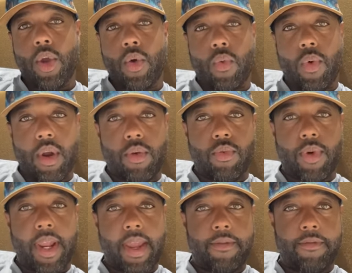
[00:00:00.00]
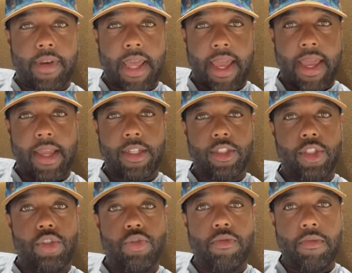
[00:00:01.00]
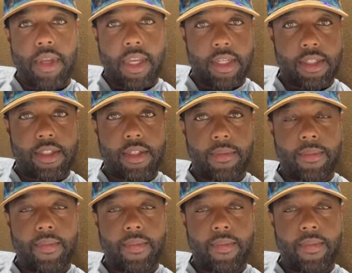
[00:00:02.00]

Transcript: what red flags you missed